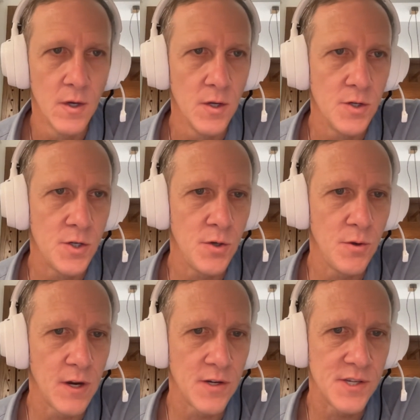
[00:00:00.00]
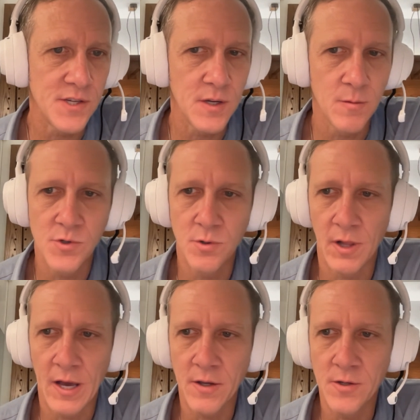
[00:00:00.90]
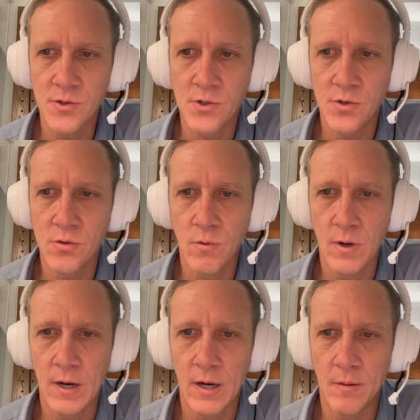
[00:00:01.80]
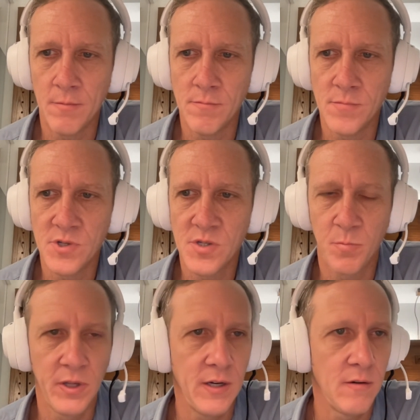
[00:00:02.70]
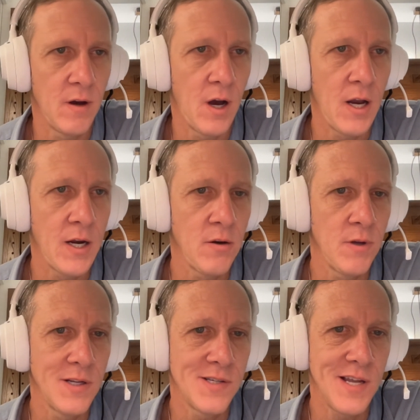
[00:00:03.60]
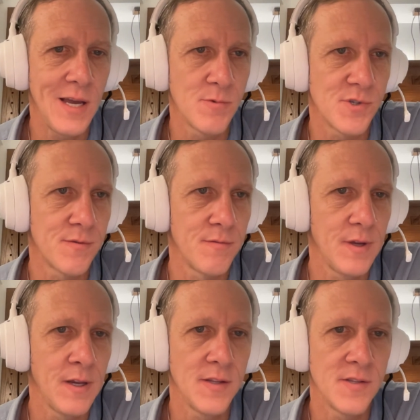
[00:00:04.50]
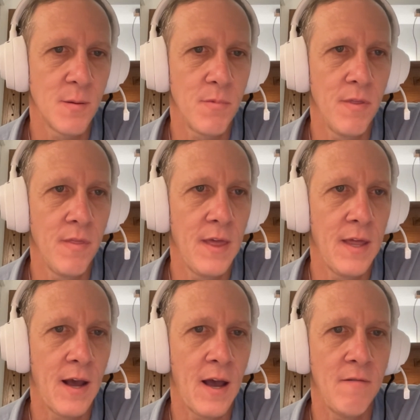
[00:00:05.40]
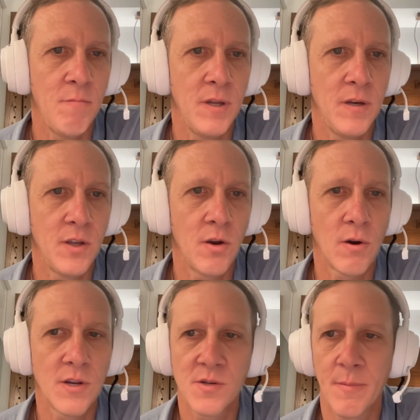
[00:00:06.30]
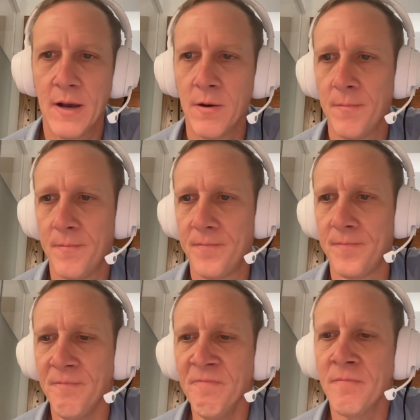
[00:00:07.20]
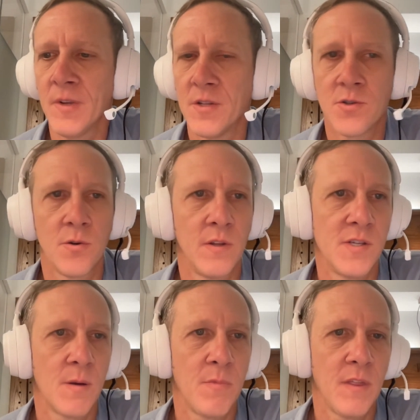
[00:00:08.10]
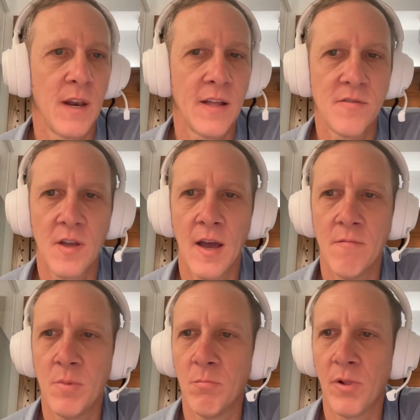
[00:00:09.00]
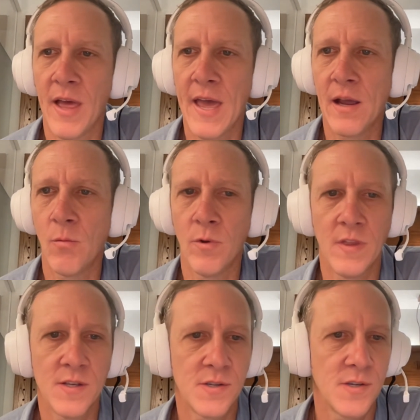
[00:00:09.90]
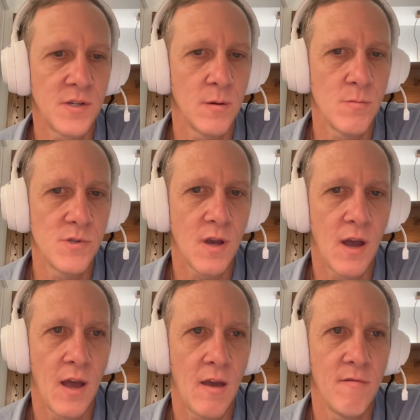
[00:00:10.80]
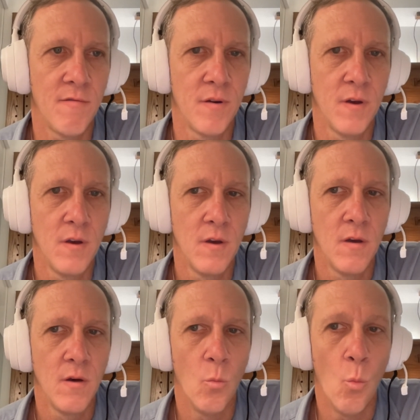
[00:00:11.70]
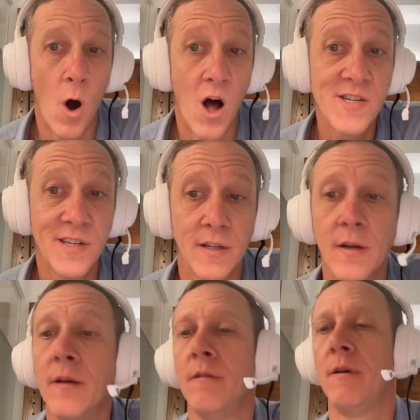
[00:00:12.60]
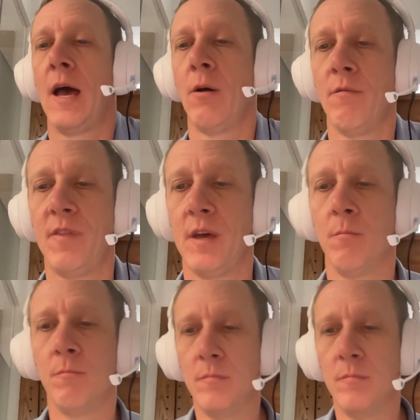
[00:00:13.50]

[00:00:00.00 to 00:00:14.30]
to their system to allow you to split audio into stems. And it's something that I've been curious about. It's certainly something that I've been playing with these systems. I've wanted out of them.